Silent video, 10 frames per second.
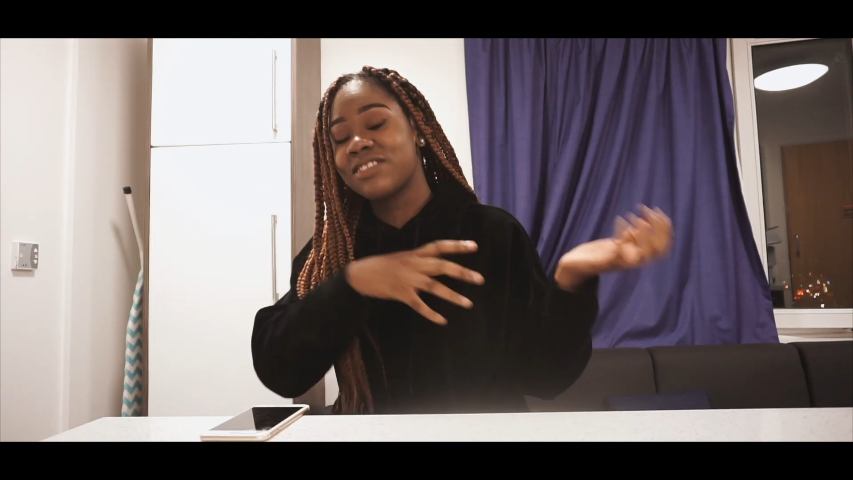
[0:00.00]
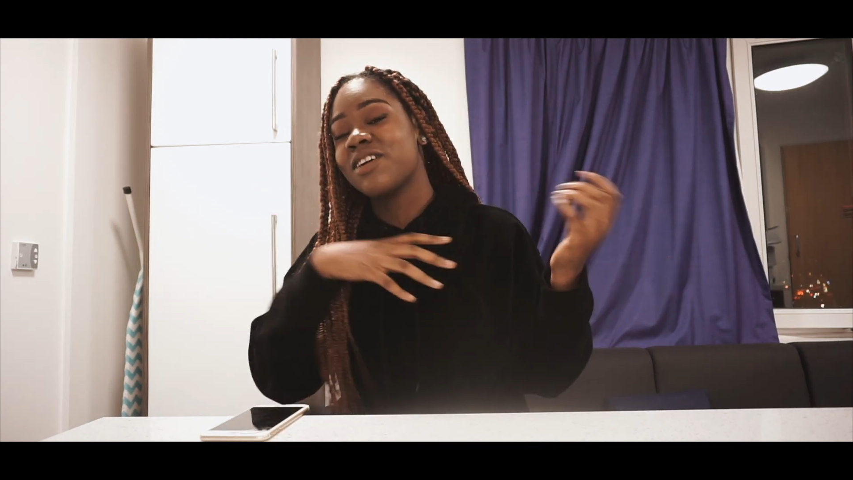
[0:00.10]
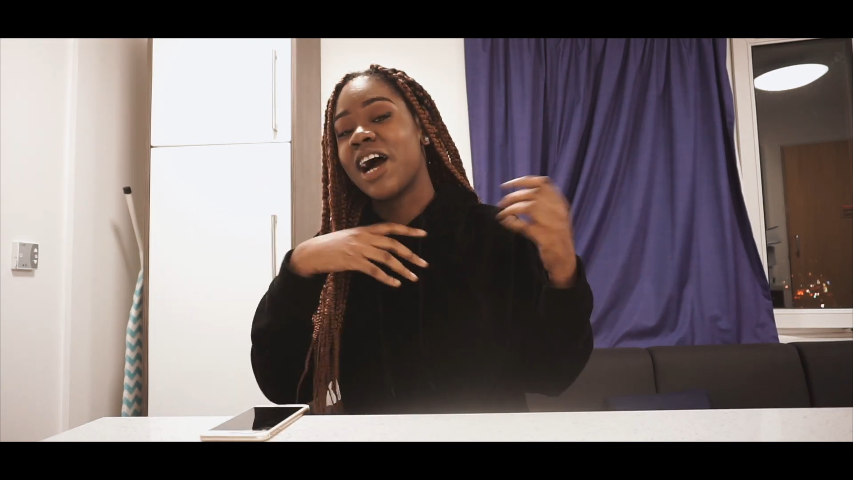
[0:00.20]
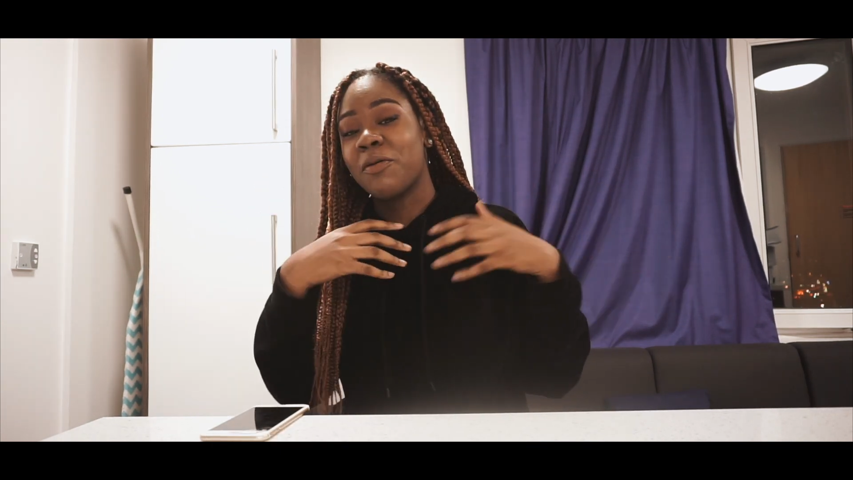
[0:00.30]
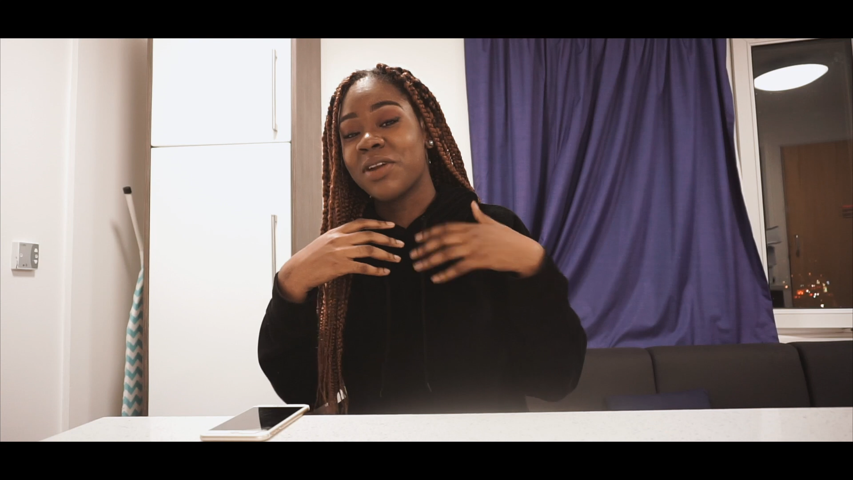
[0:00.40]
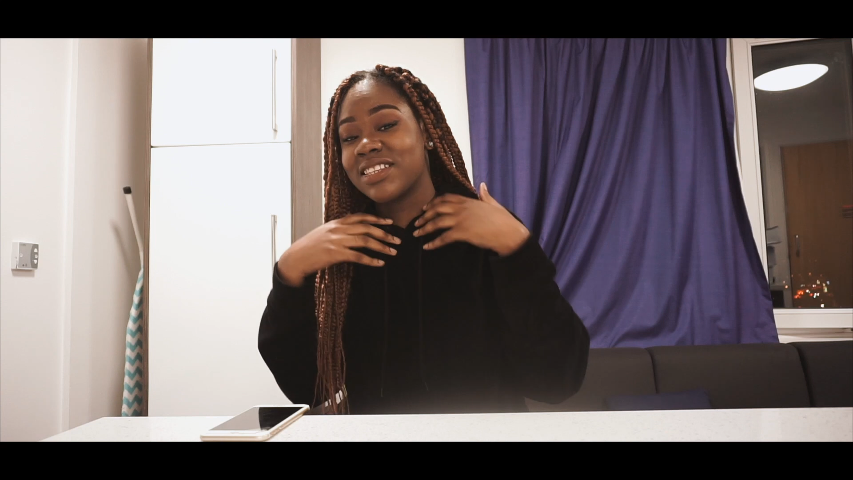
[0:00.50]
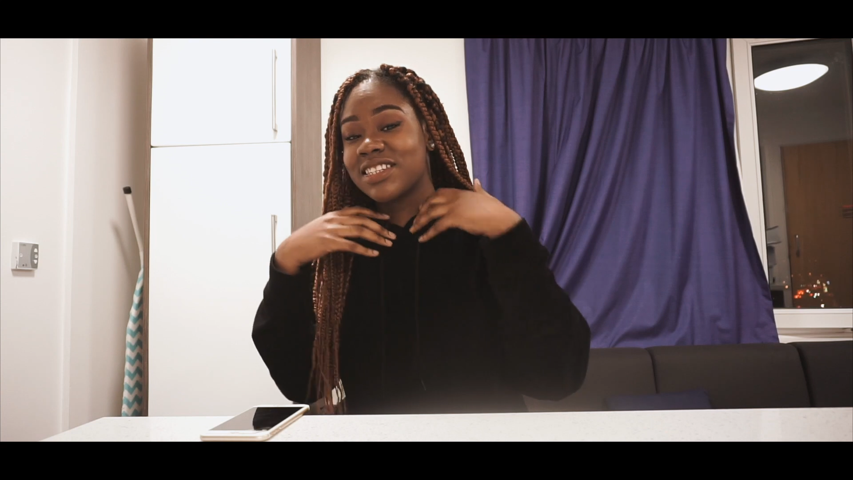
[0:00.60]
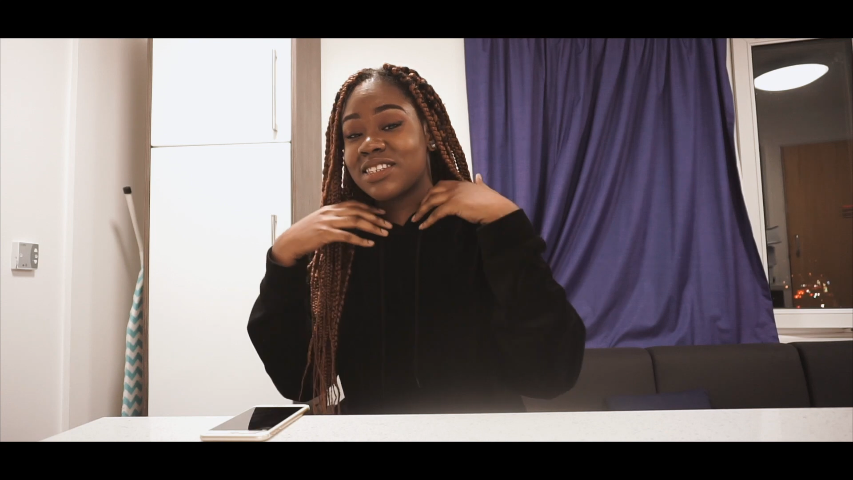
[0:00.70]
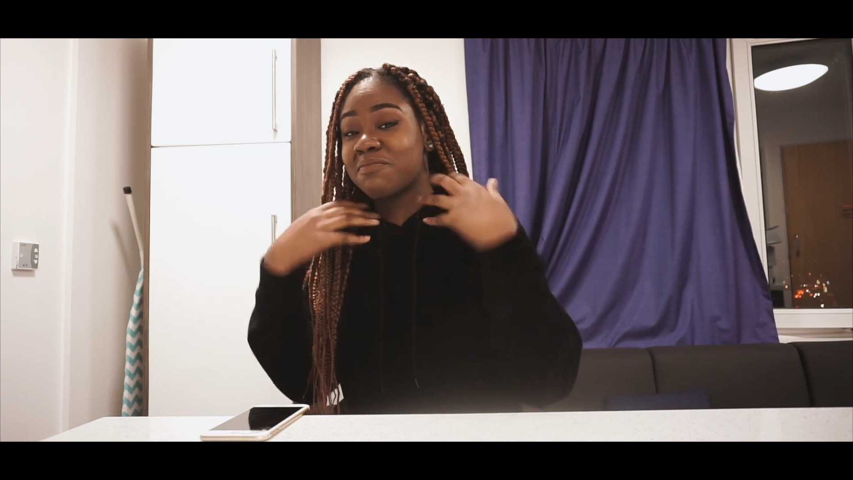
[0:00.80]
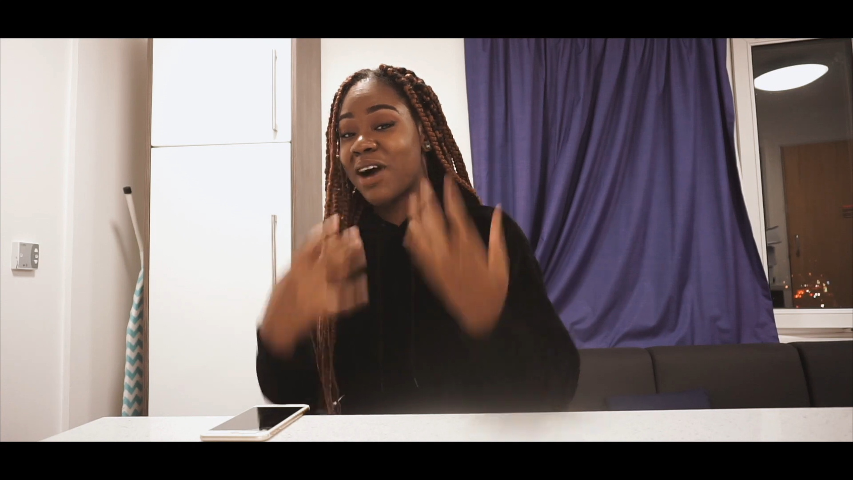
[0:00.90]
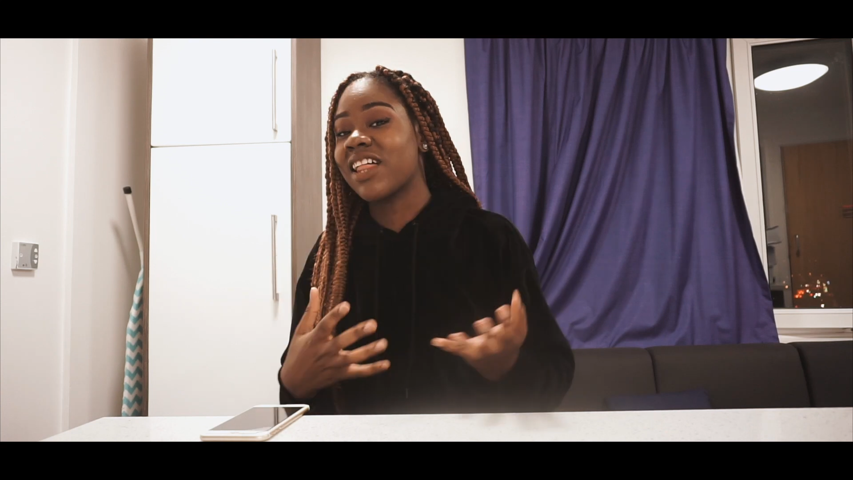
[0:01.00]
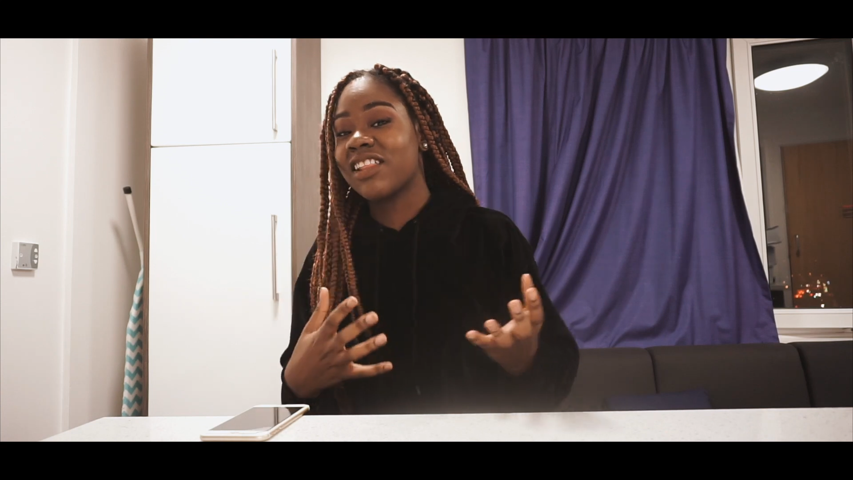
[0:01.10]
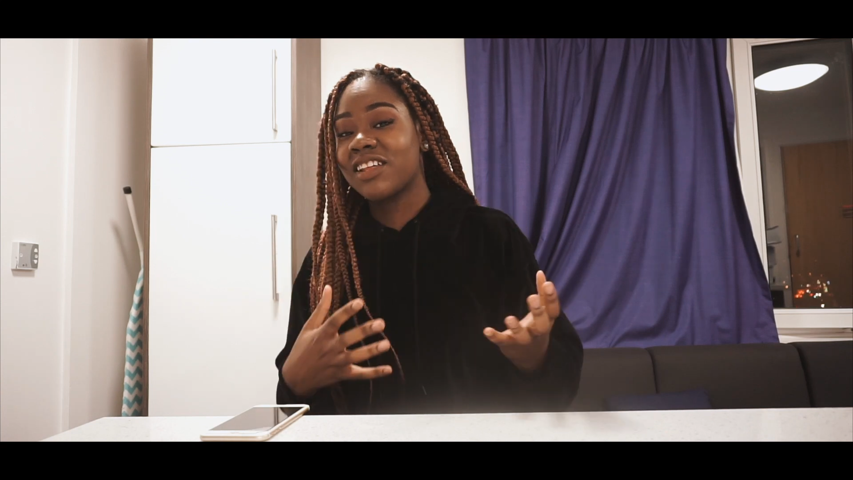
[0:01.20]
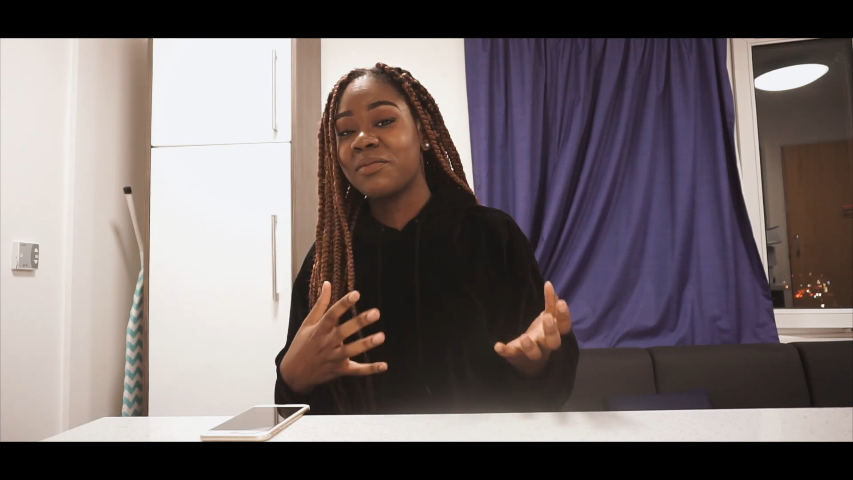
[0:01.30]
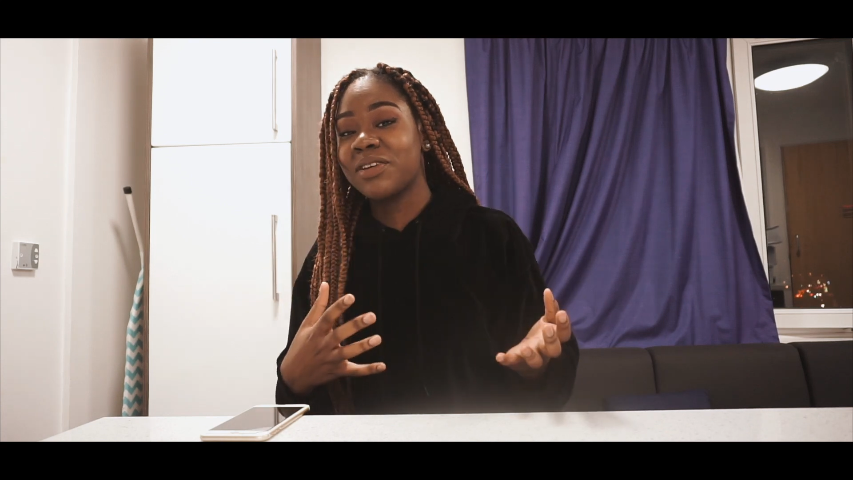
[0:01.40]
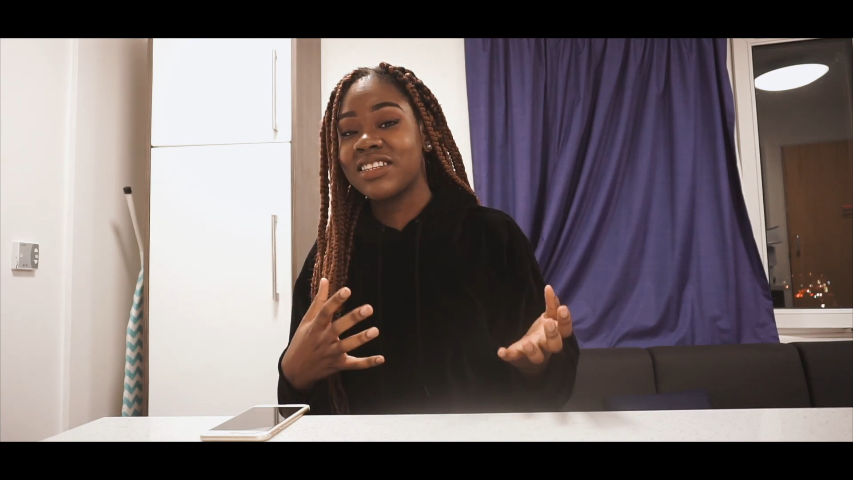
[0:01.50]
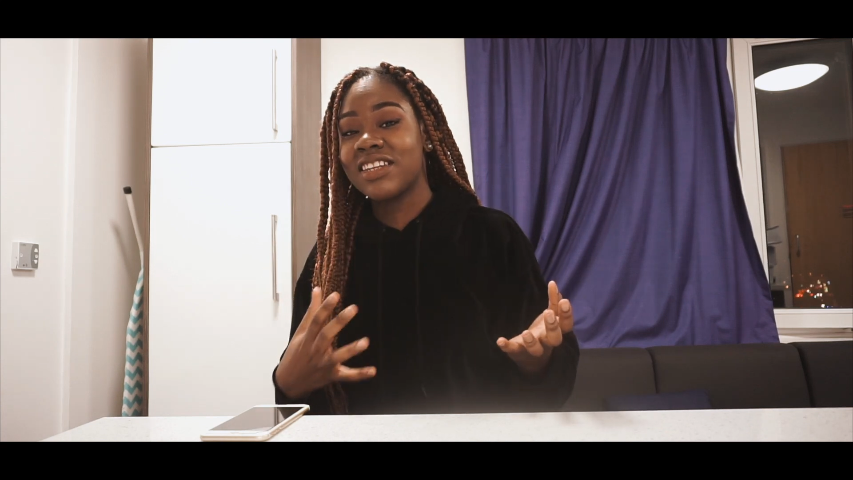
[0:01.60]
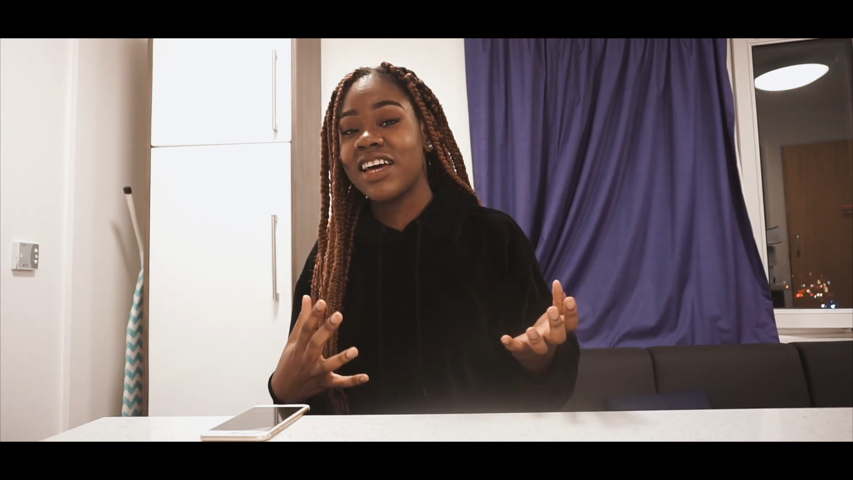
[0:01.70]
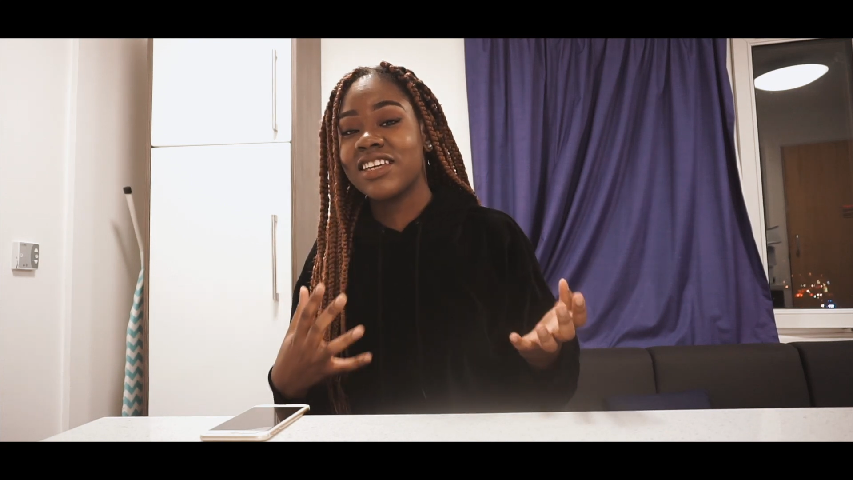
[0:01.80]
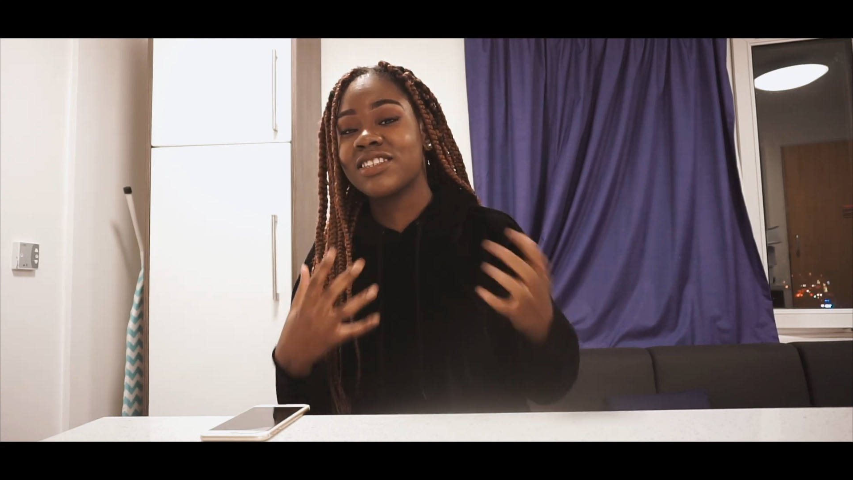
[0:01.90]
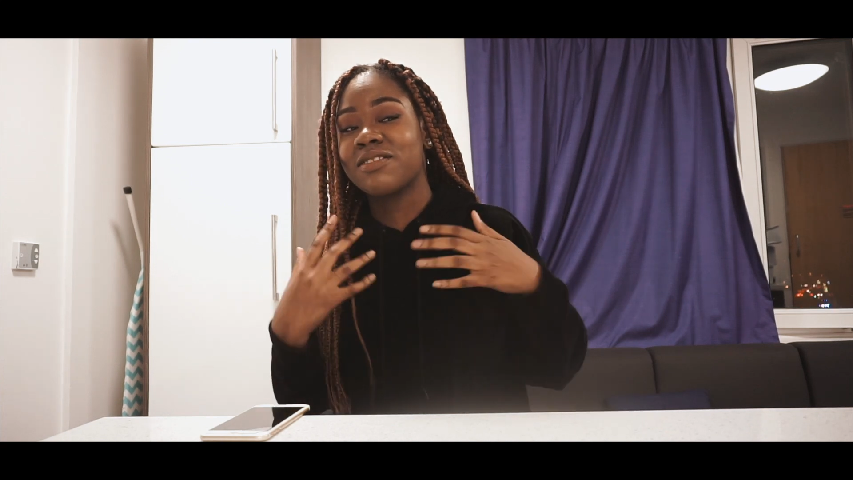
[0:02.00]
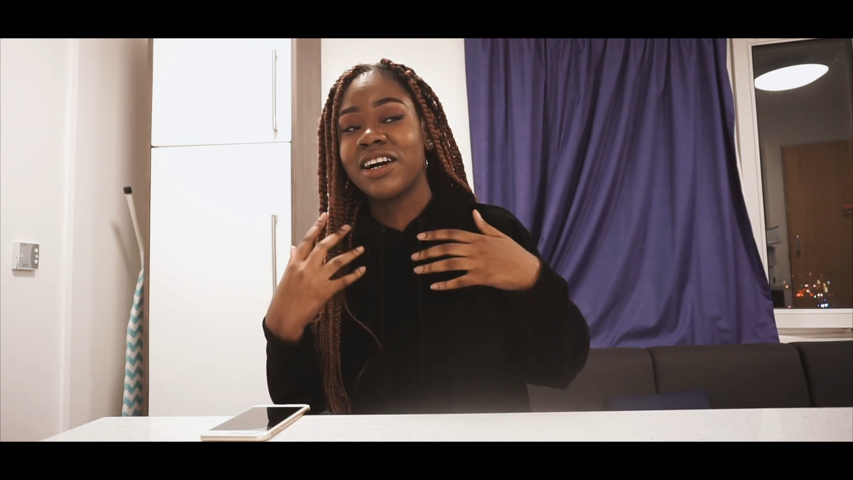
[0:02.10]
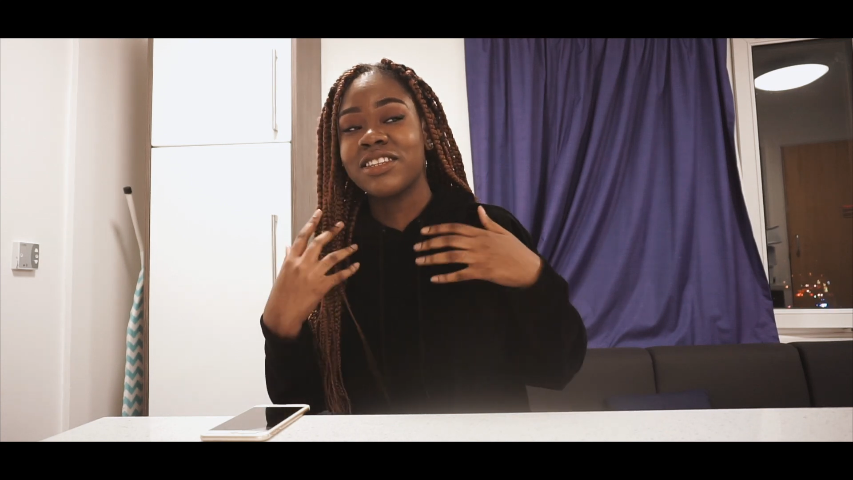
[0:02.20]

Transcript: So I wanted to smile a little bit today so I